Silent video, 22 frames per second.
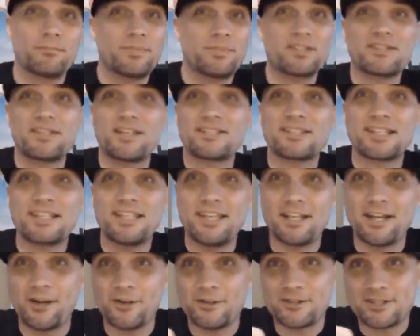Plus, as a
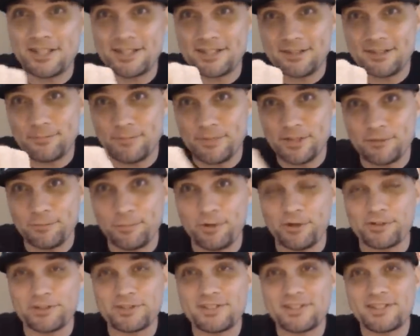kid, I always liked the middle
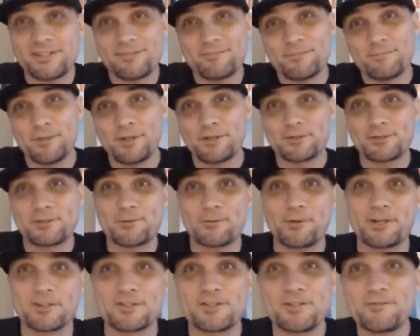parts, middle
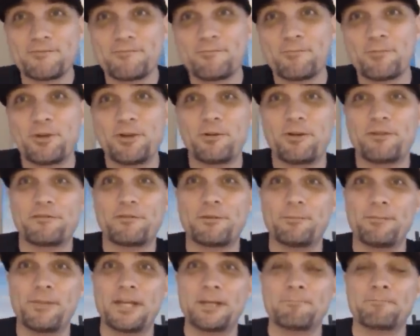squares. What do you want
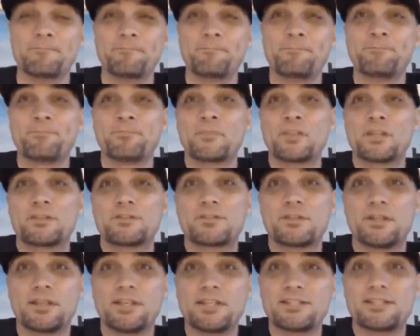from me?
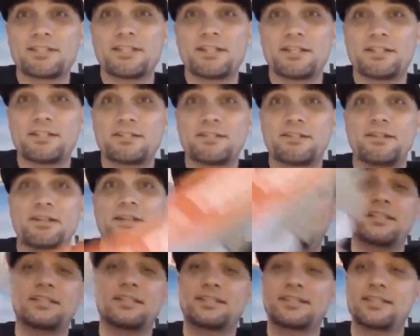So let's uh, turn it
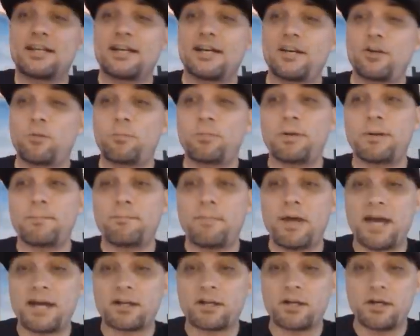on the side, open it
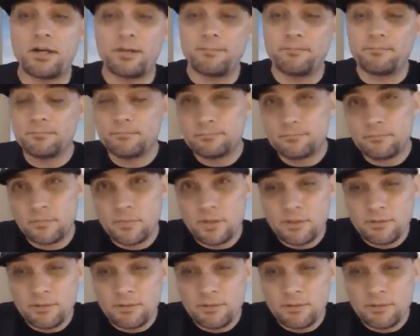back up.